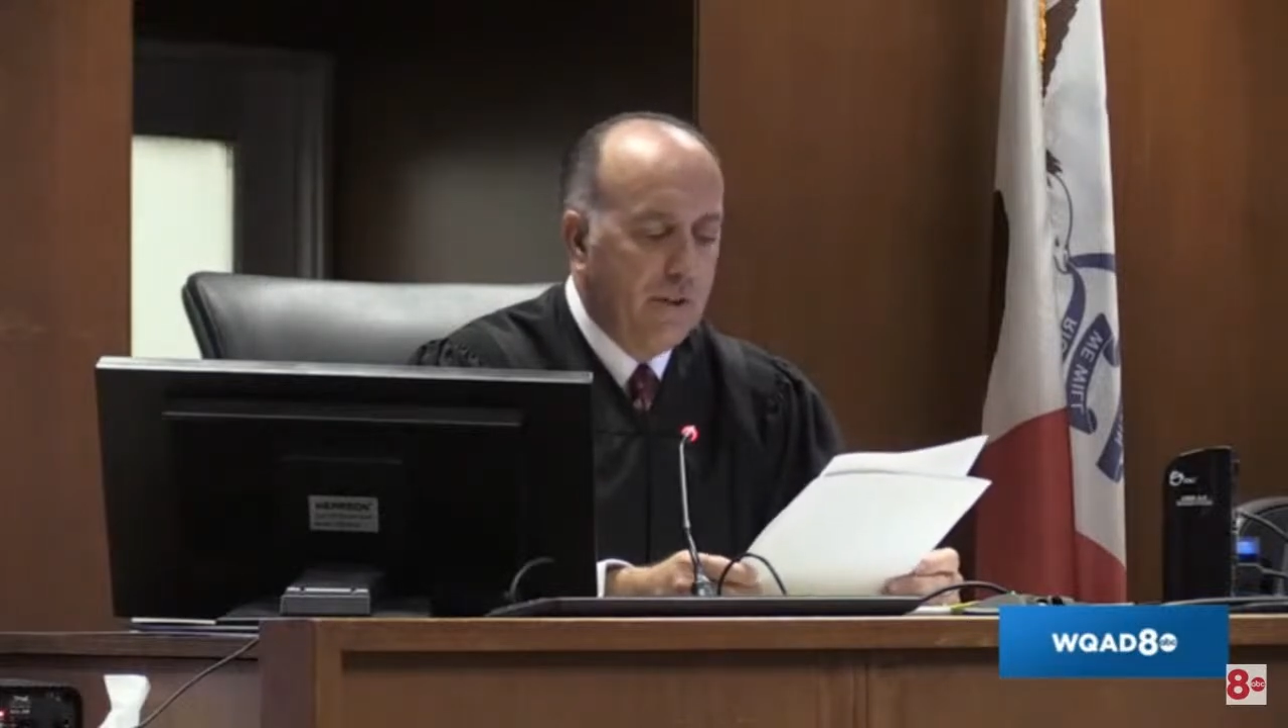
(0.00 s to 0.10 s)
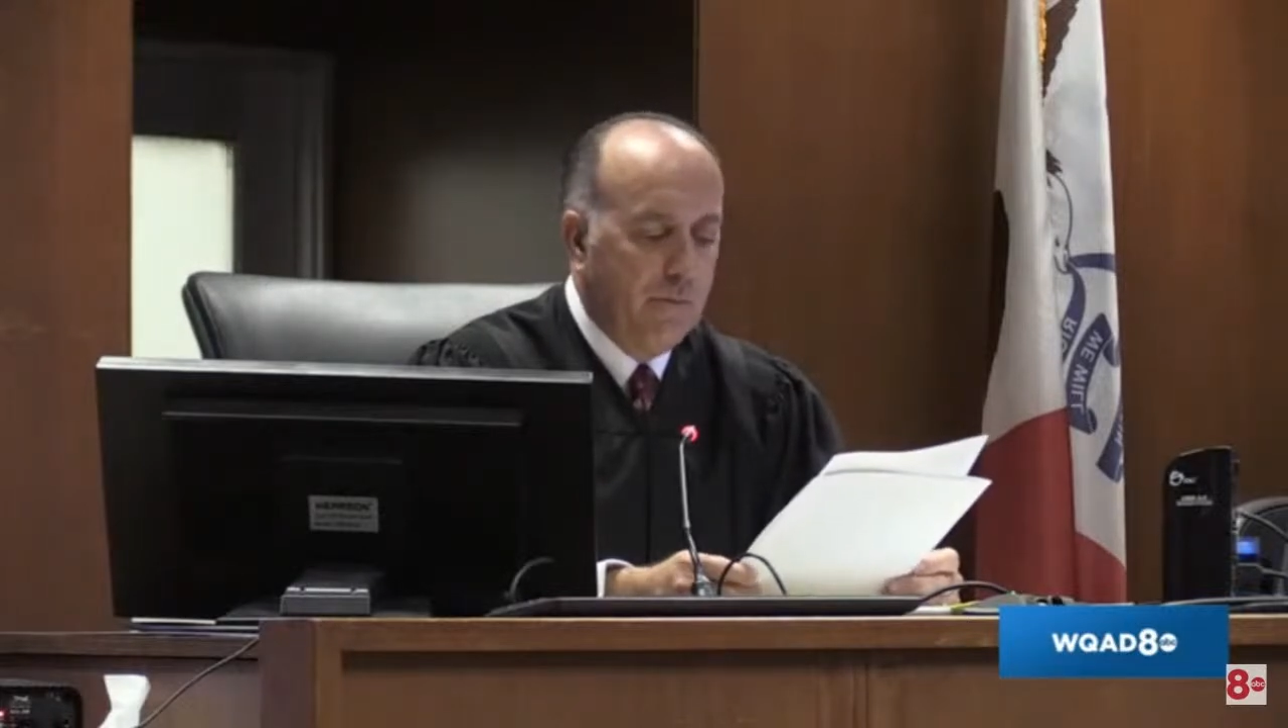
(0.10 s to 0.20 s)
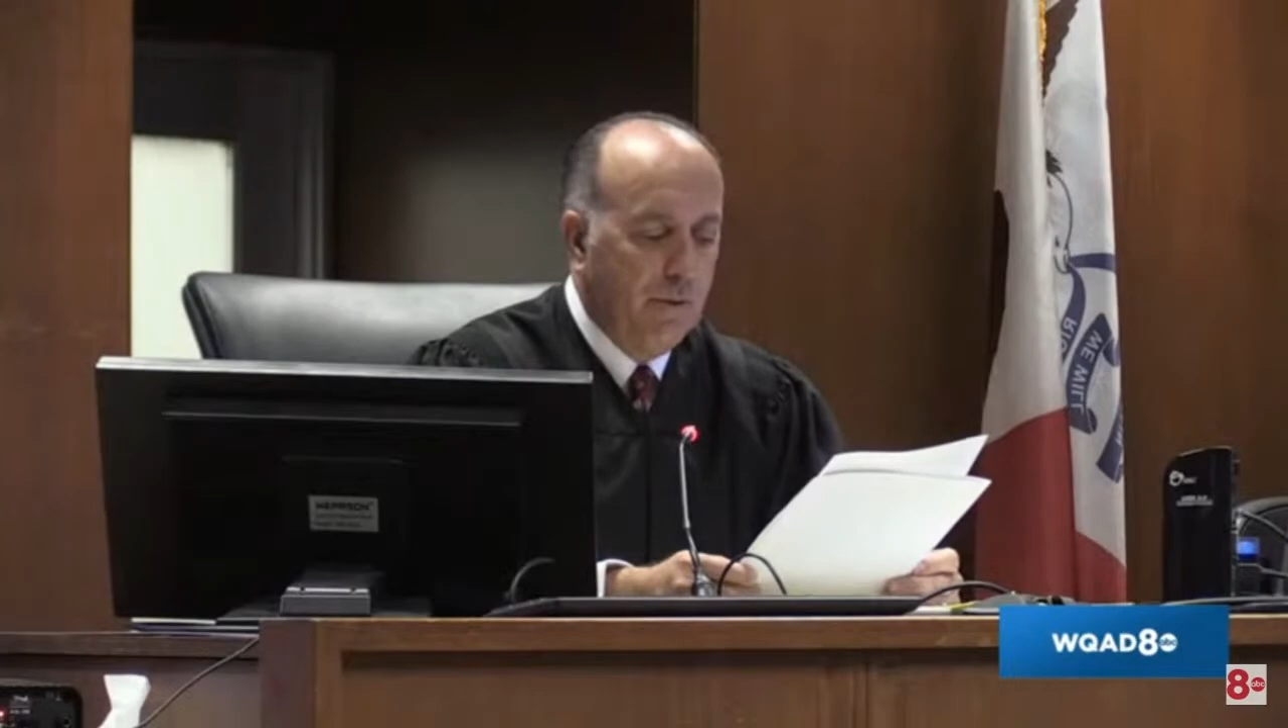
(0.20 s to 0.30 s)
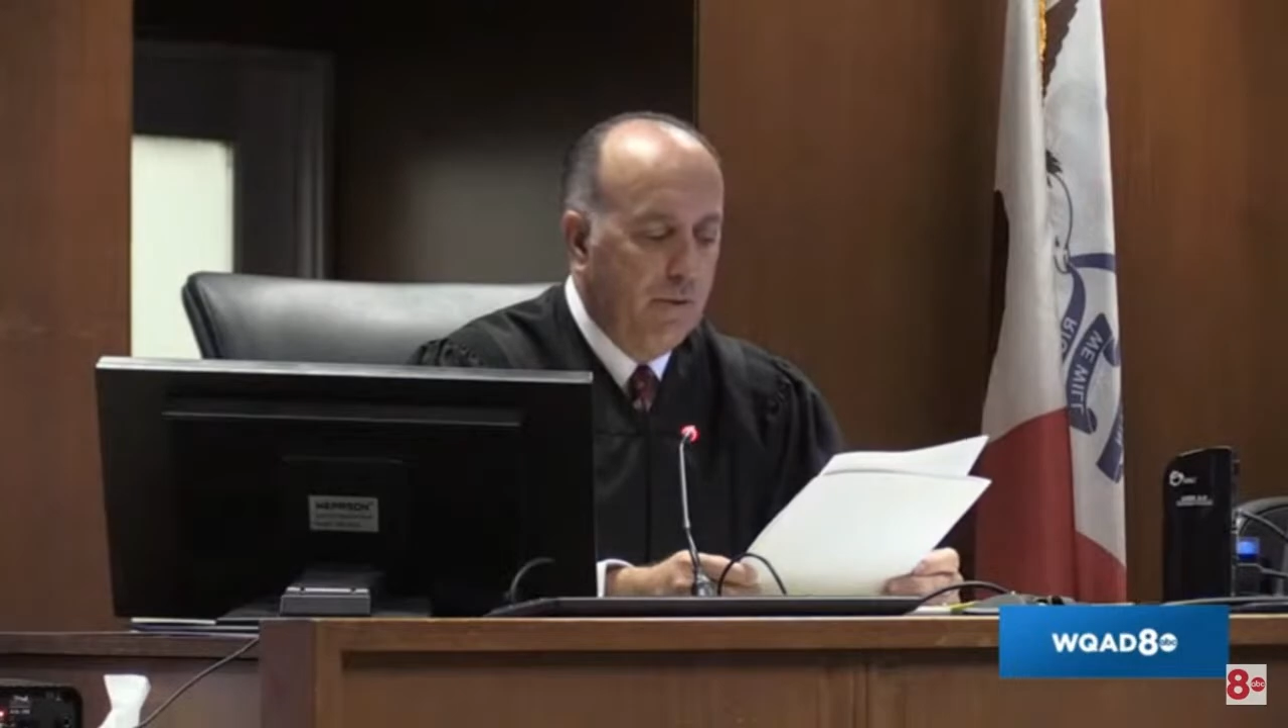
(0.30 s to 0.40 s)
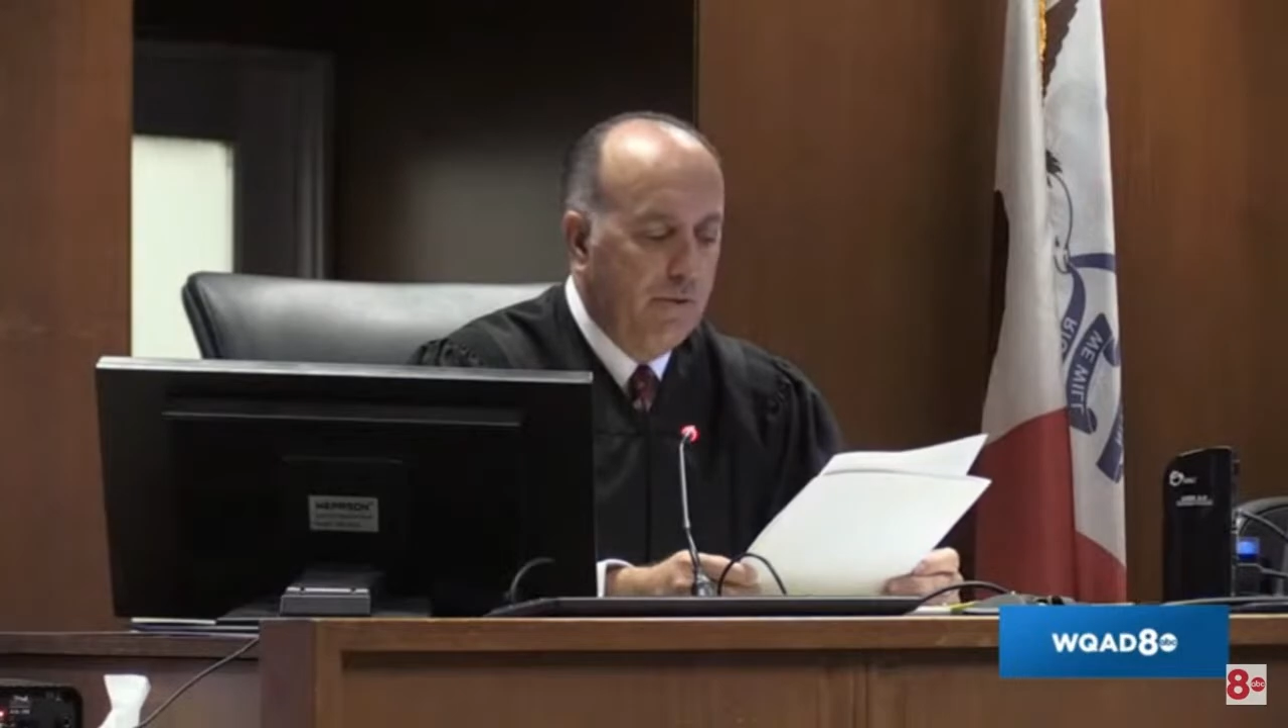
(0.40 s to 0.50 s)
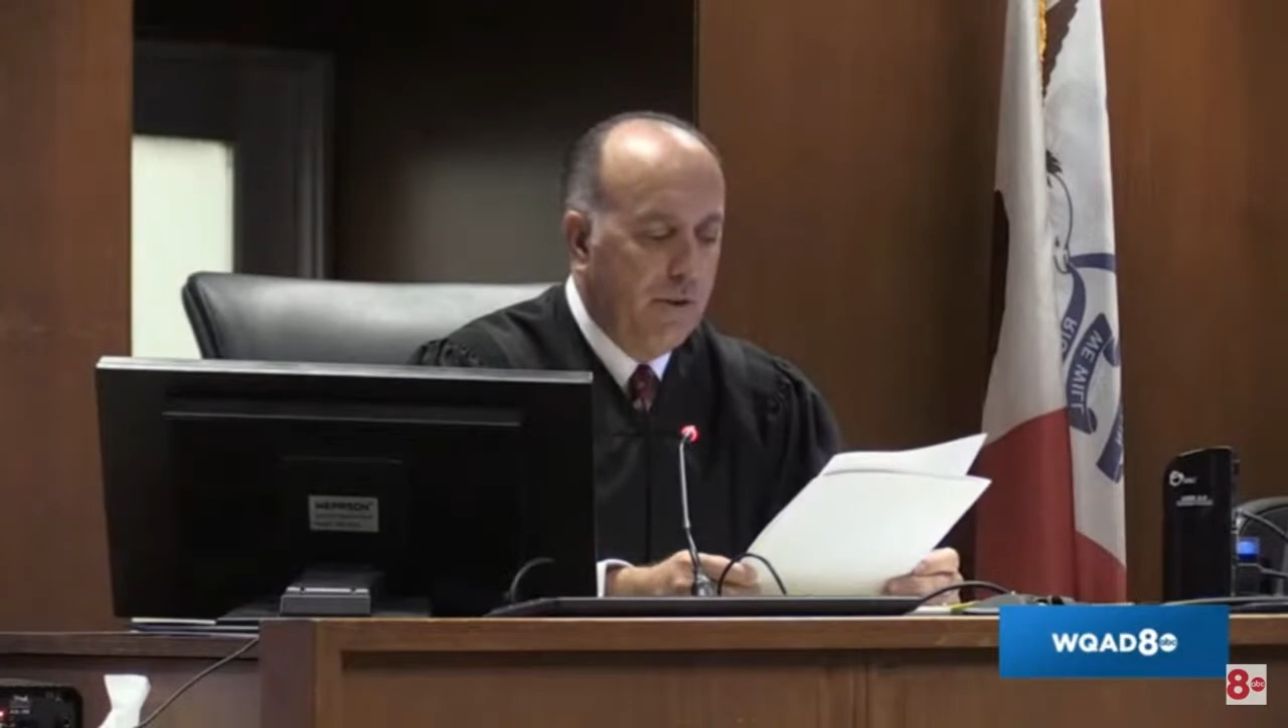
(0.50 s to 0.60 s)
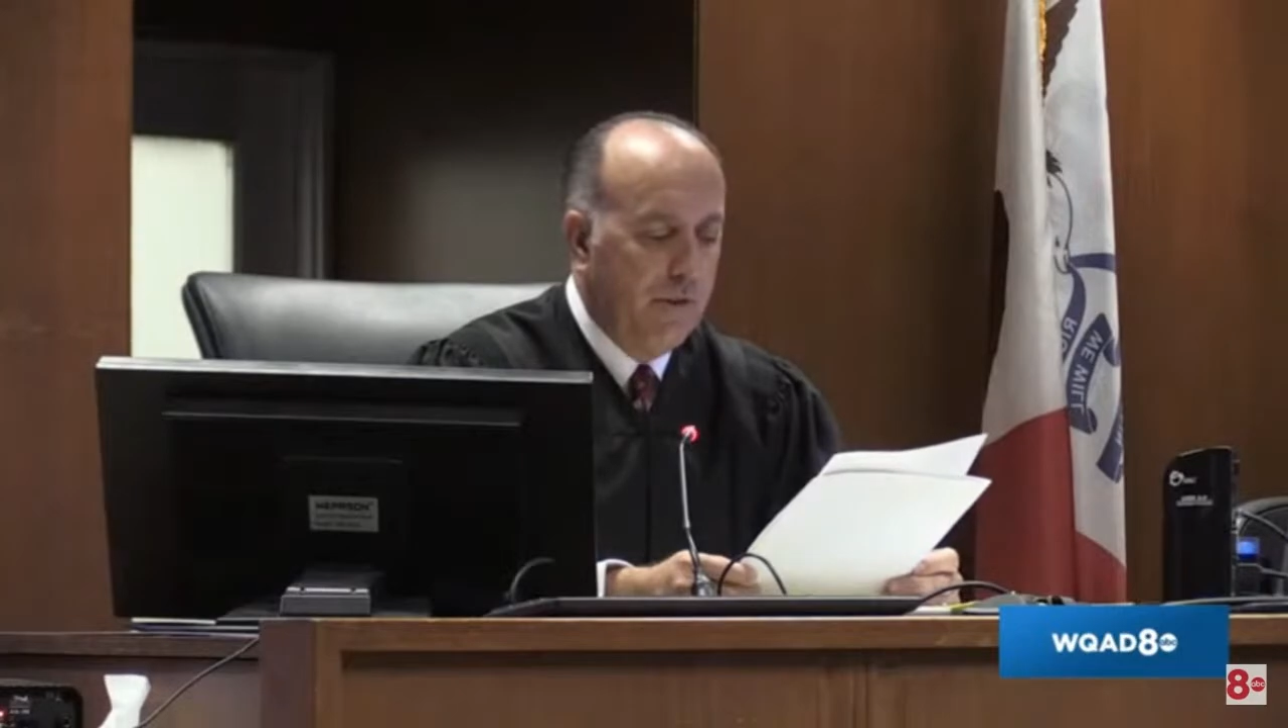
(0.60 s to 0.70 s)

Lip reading: to prove the